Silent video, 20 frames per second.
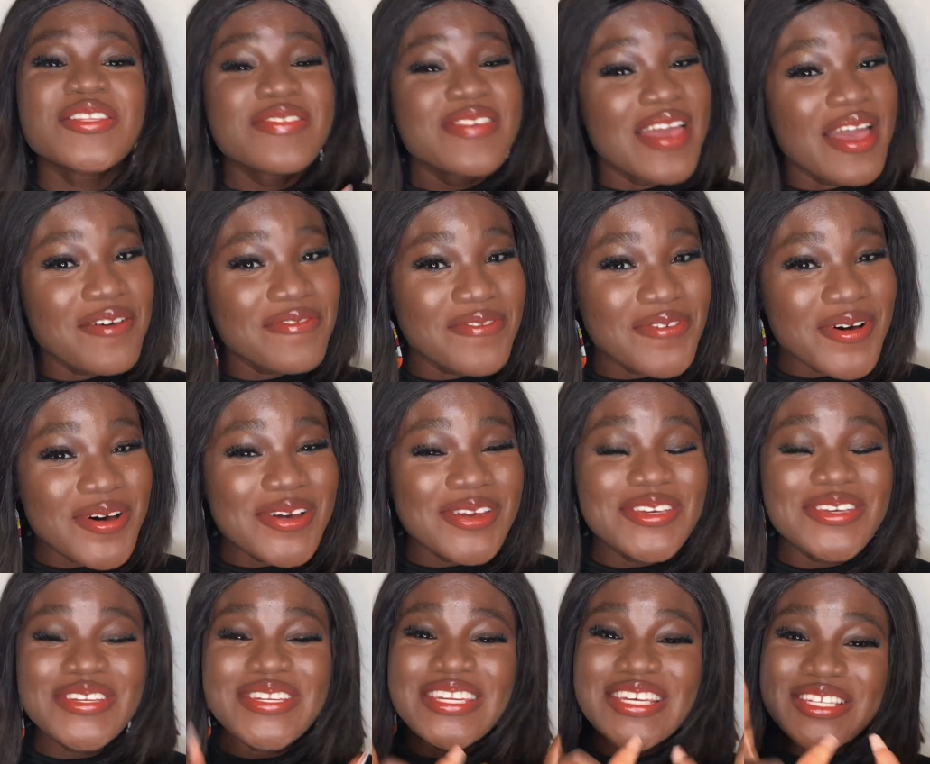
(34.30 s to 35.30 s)
Therefore,
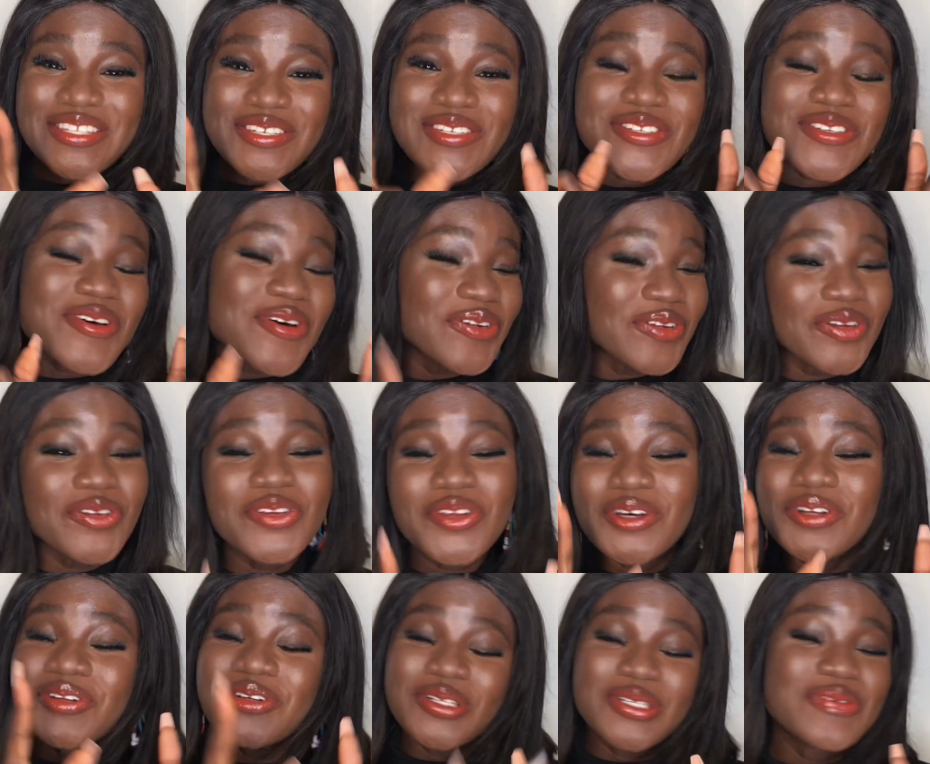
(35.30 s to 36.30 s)
you need to turn on
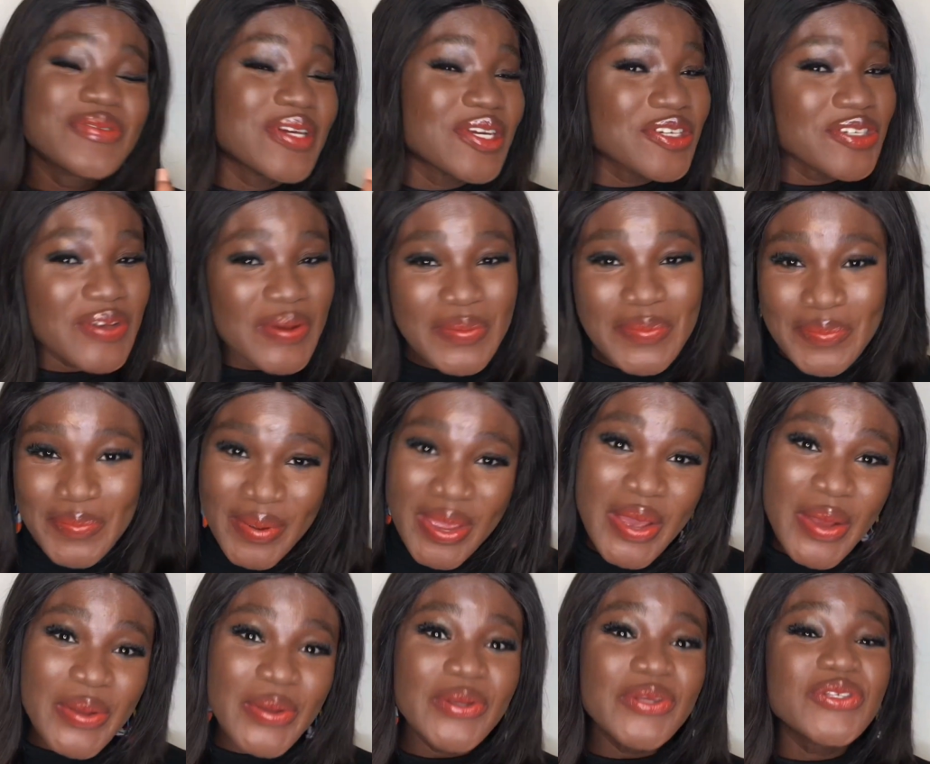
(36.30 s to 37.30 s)
your notification
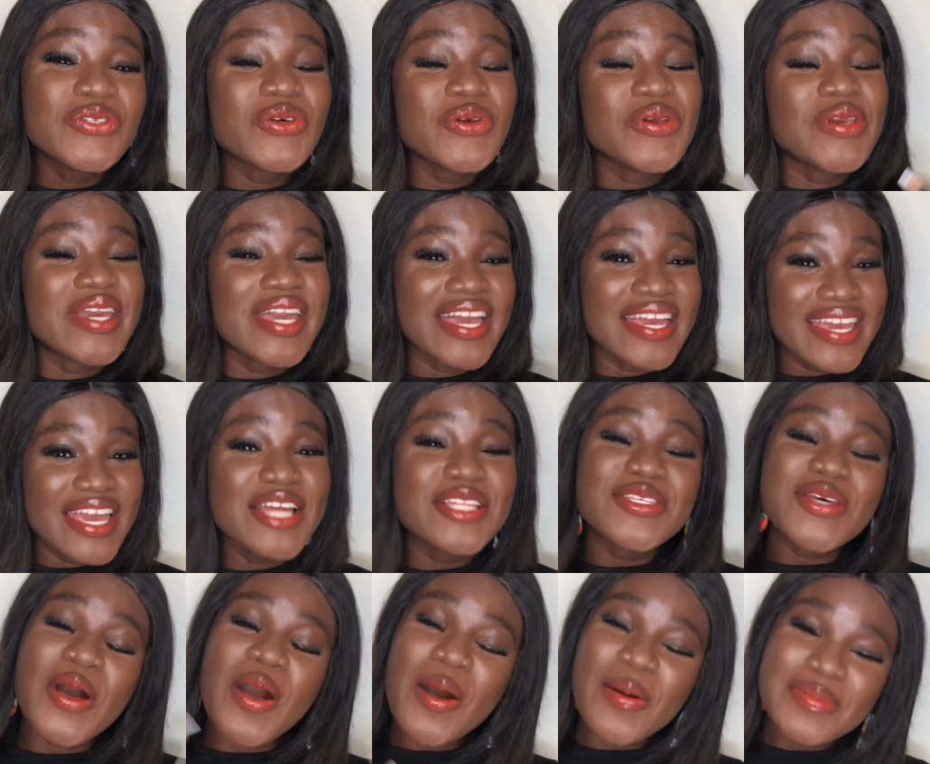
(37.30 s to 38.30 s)
bell so you can
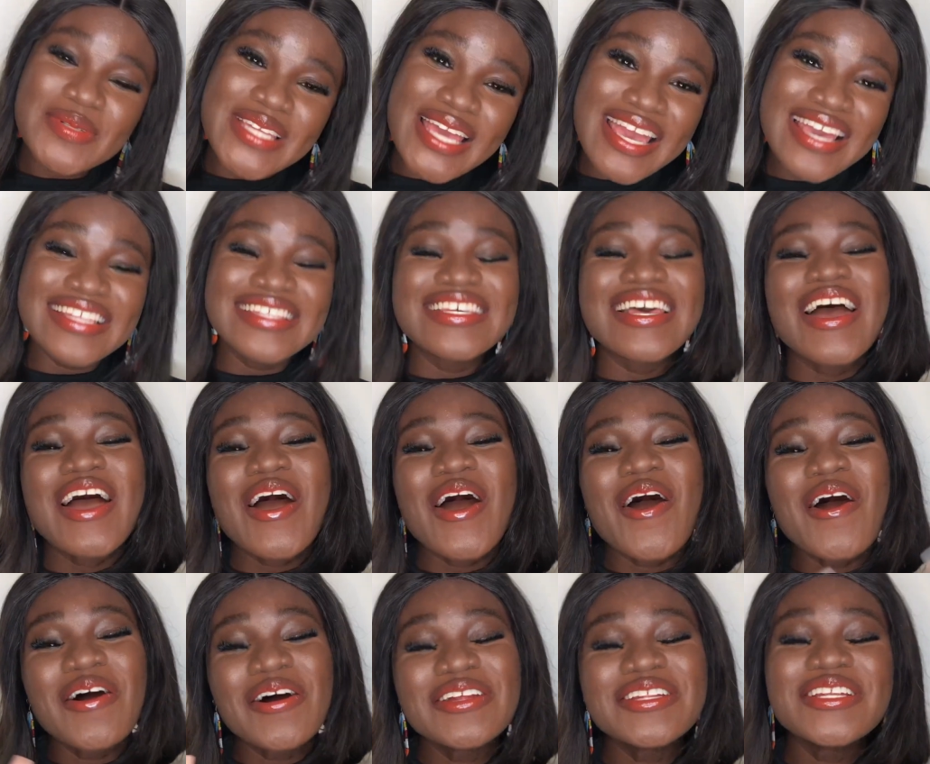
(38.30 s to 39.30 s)
get updates
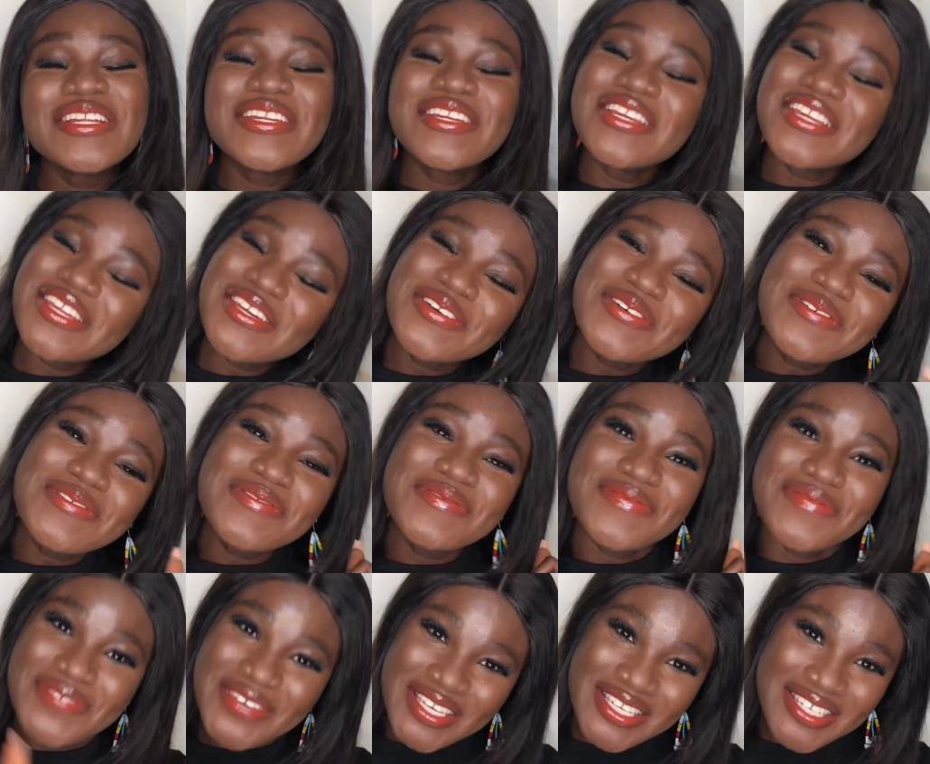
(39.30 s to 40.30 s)
on new
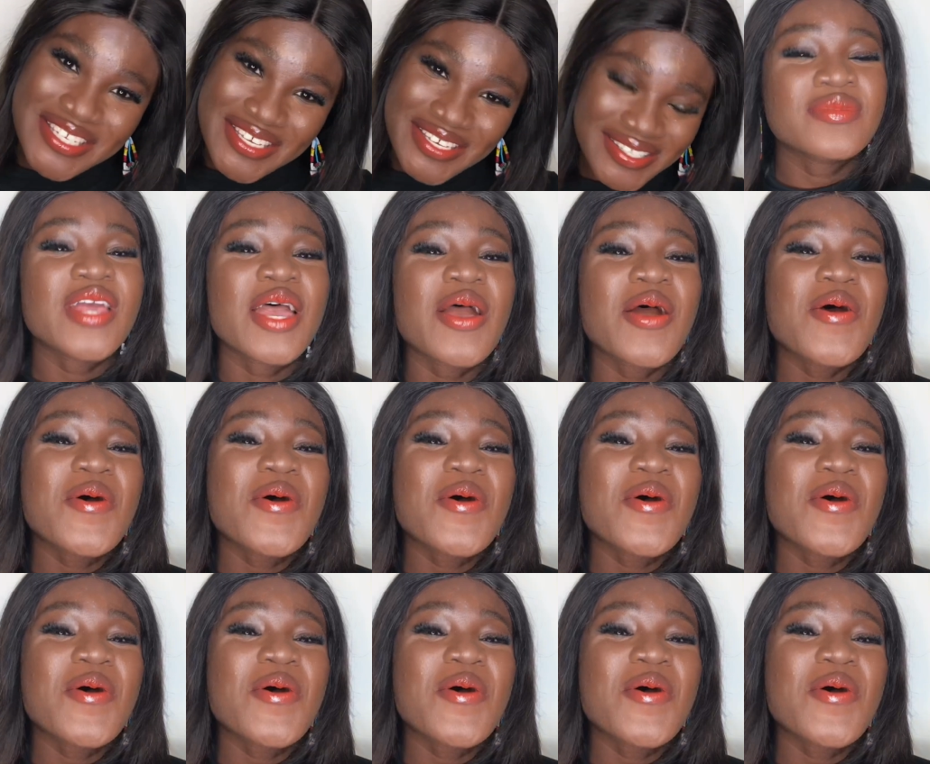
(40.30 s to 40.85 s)
videos.